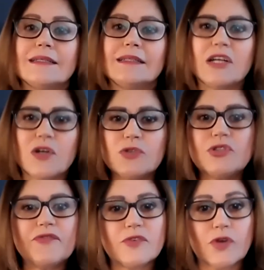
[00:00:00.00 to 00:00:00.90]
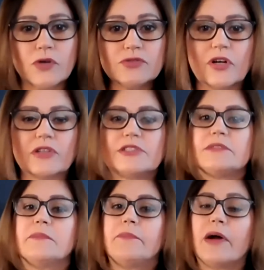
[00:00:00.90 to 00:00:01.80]
The code of conduct,
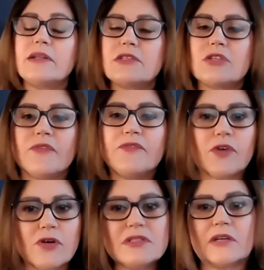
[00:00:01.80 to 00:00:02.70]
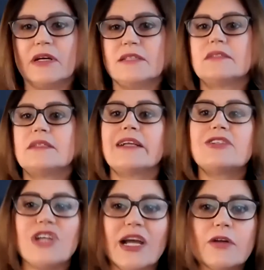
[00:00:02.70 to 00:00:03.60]
policies of consequences,
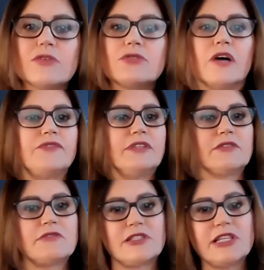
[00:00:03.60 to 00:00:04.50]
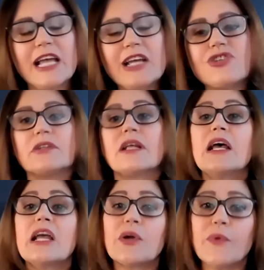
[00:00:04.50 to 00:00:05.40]
and channels of
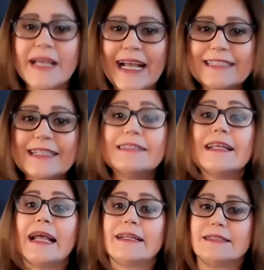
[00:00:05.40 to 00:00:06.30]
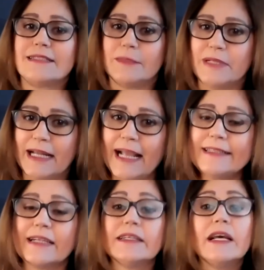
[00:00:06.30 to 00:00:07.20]
denunciation created and
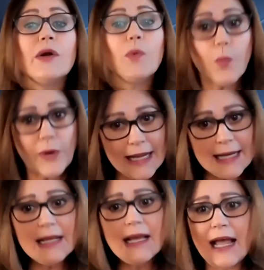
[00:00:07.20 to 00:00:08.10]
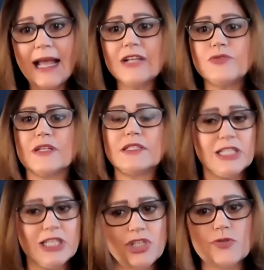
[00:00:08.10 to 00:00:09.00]
disseminated really
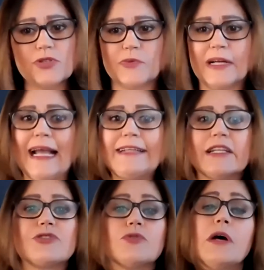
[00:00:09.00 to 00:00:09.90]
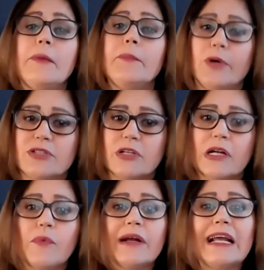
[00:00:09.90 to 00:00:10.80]
address issues related to
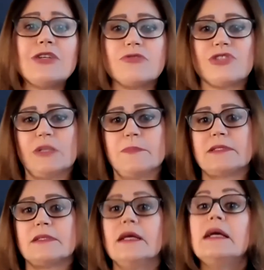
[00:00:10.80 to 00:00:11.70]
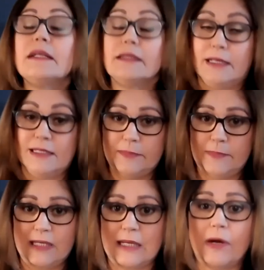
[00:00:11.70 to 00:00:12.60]
personal relationships. They
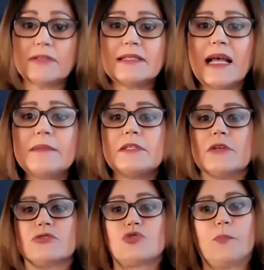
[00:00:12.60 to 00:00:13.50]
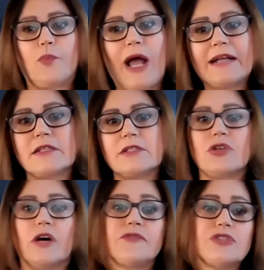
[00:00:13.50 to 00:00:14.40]
speak about sanctions to
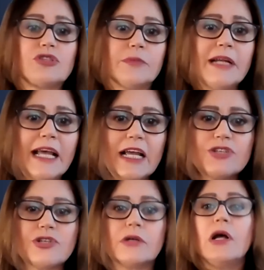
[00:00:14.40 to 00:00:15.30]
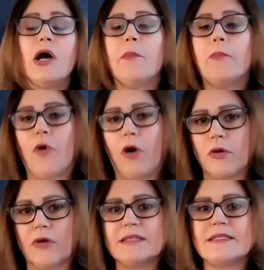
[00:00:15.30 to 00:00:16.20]
practice of discrimination,
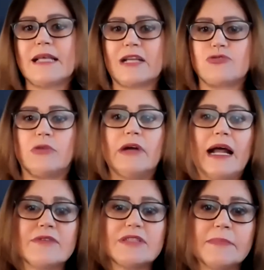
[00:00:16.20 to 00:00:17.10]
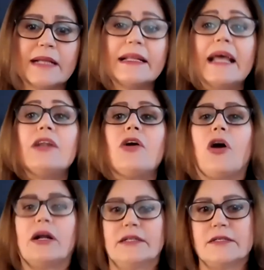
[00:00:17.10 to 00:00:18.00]
moral and sexual harassment, and
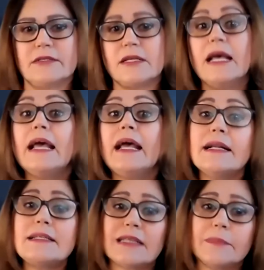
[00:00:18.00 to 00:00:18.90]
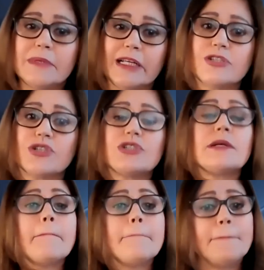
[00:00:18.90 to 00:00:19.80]
others, and
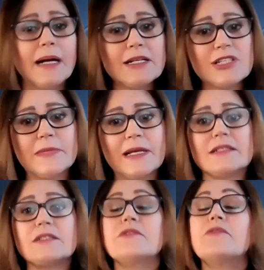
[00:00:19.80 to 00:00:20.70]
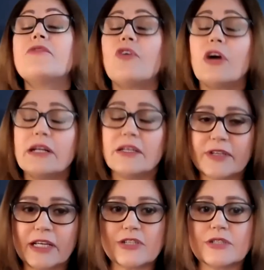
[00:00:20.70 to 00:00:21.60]
establishes punishments for
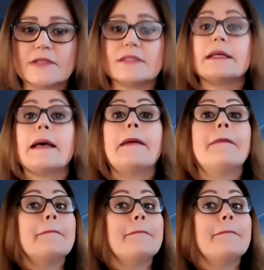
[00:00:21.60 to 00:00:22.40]
deviations.